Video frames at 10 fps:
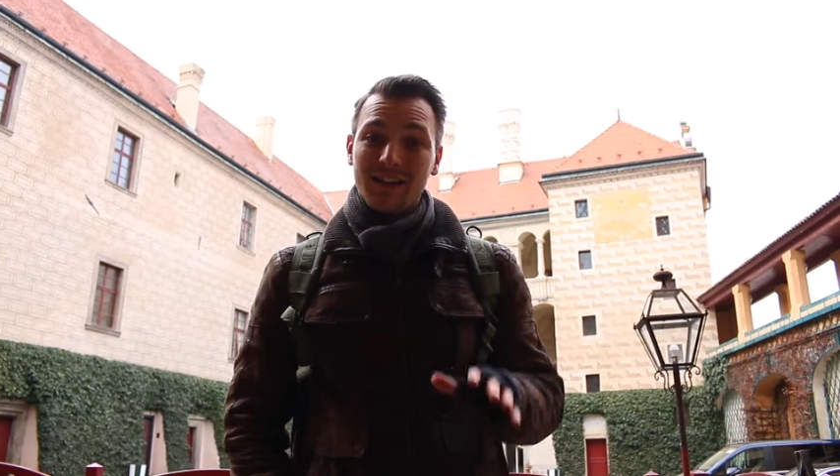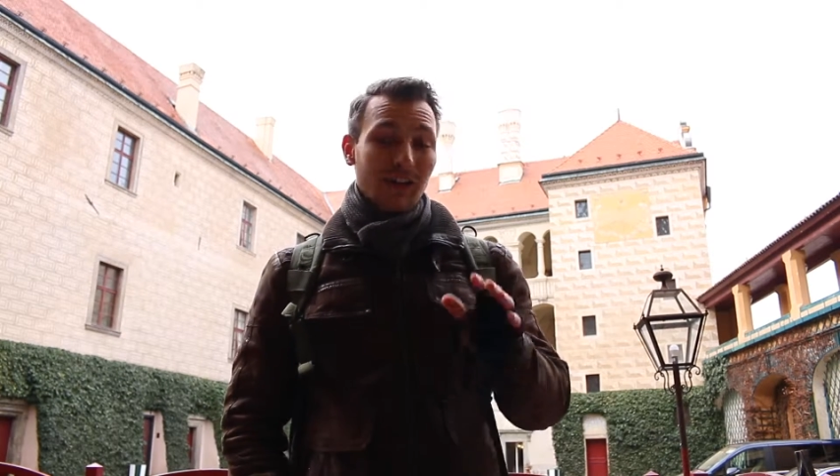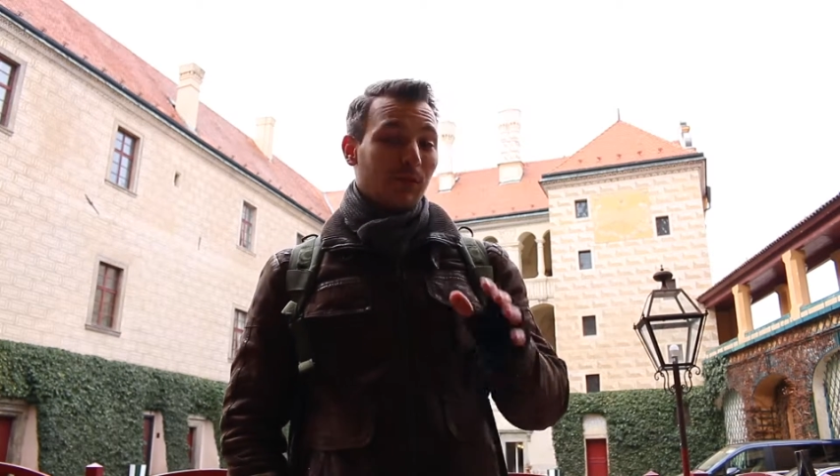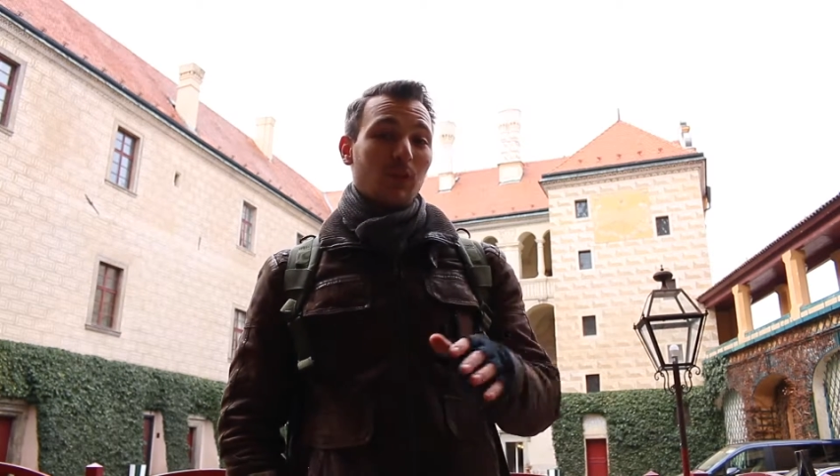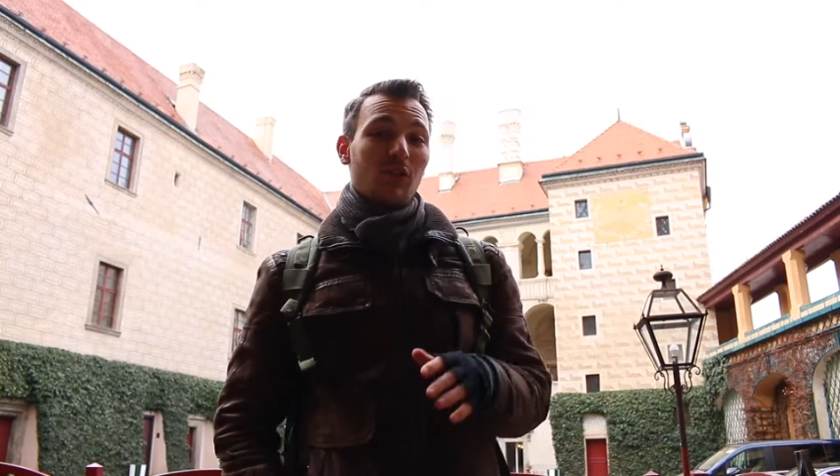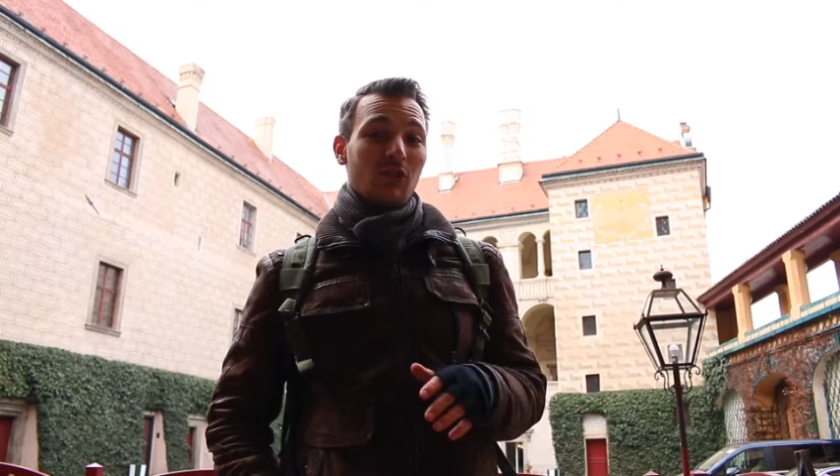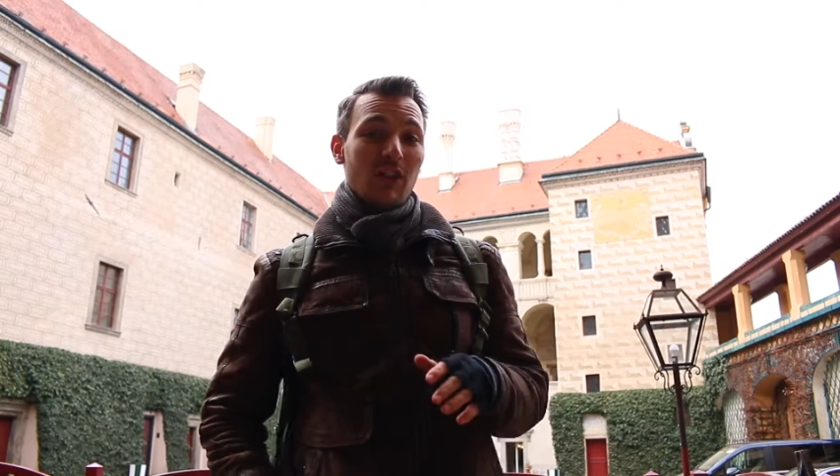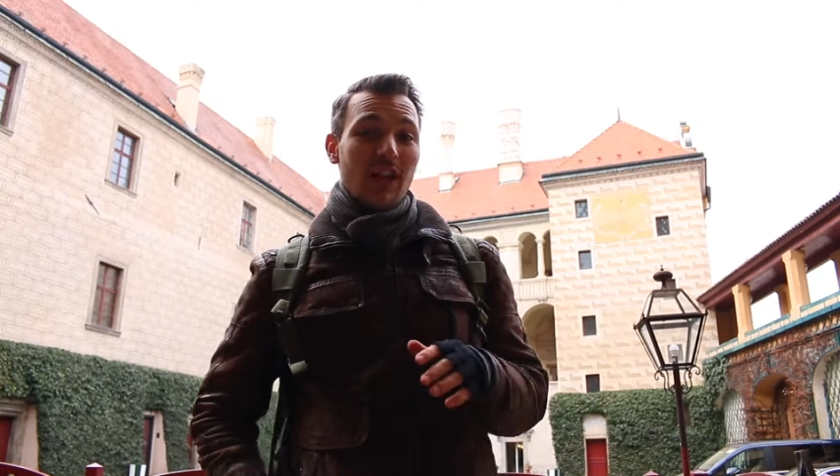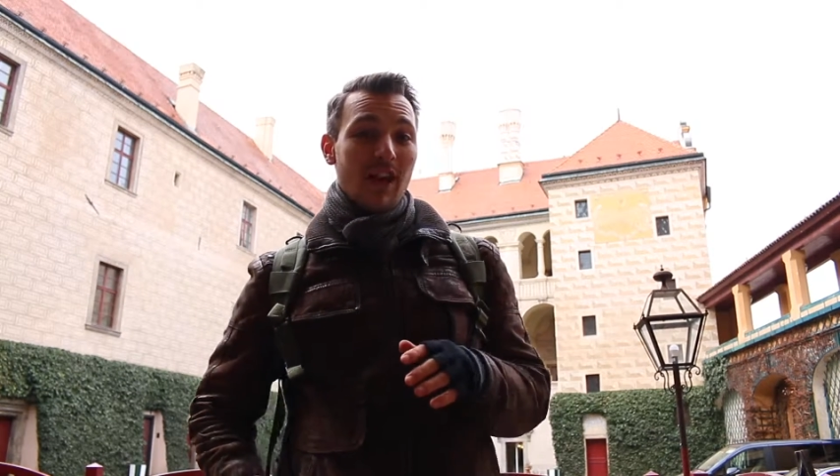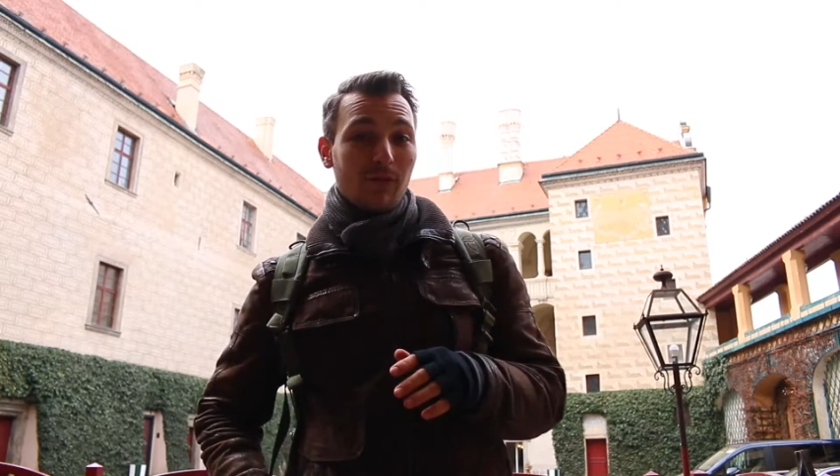the exposition
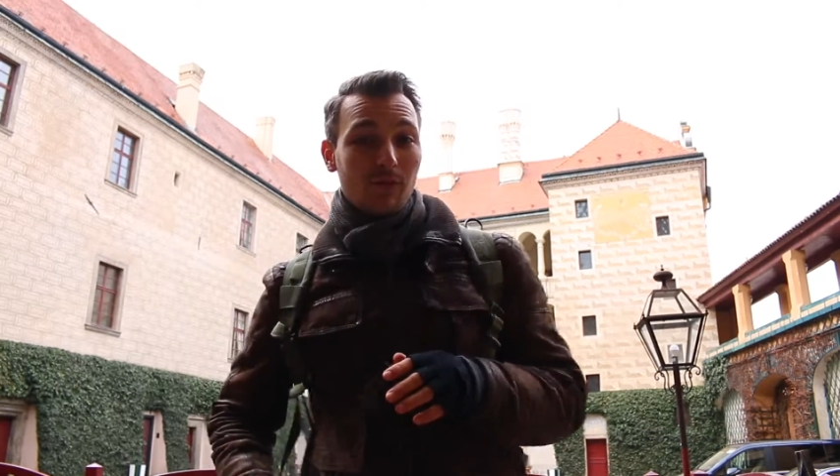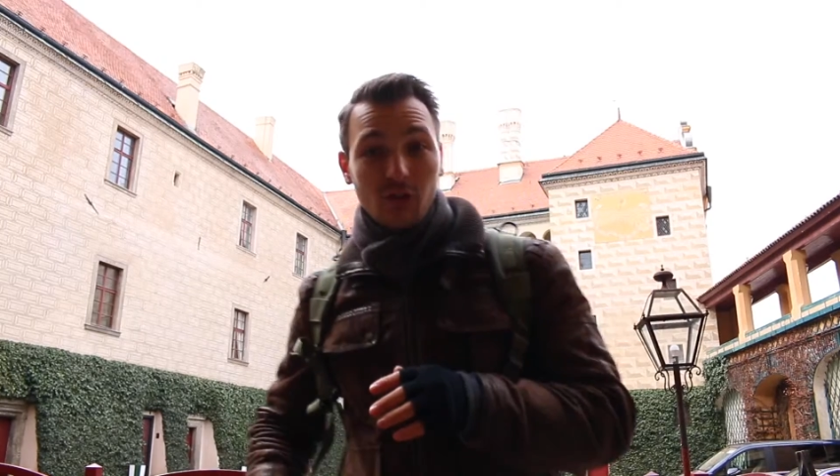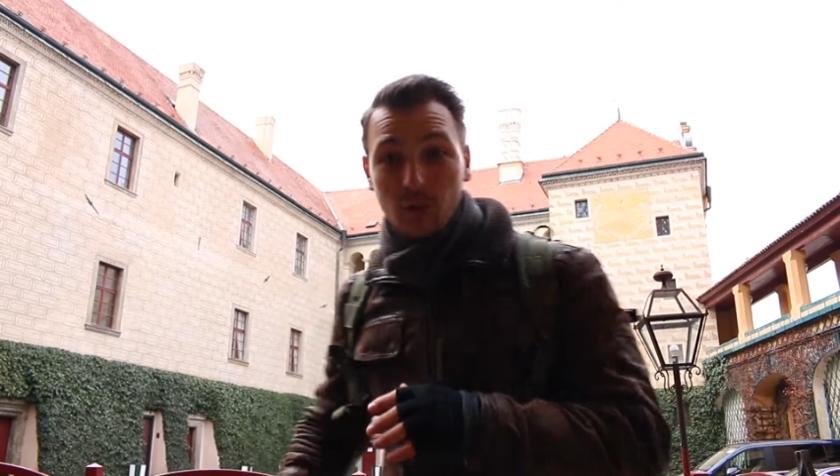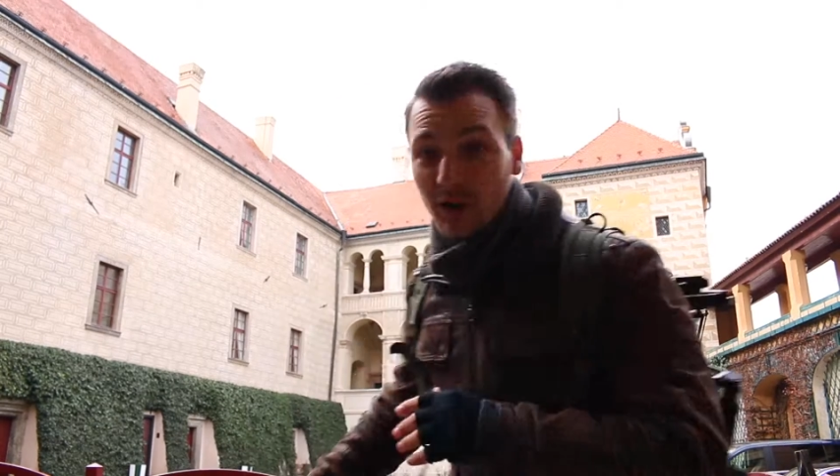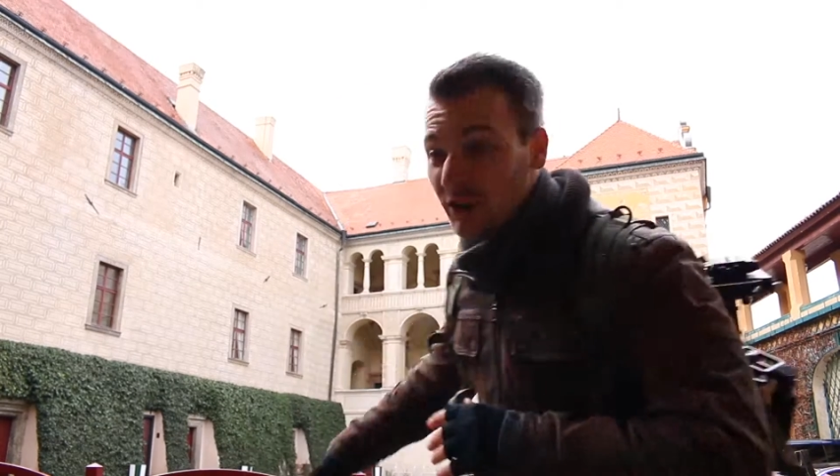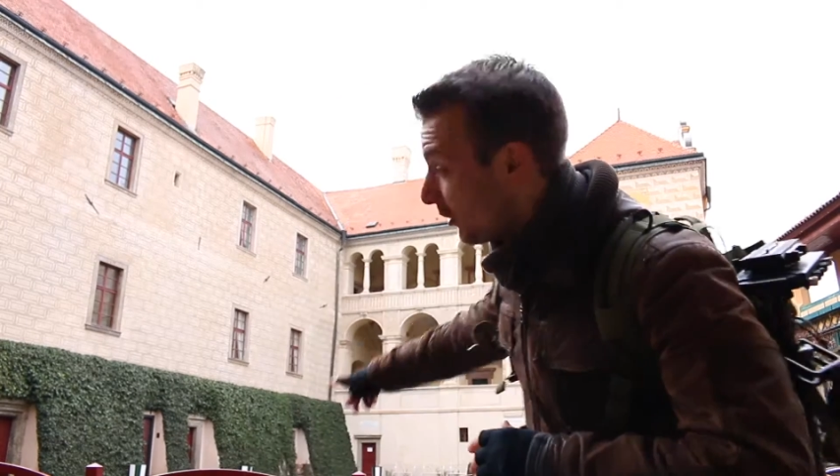they have just right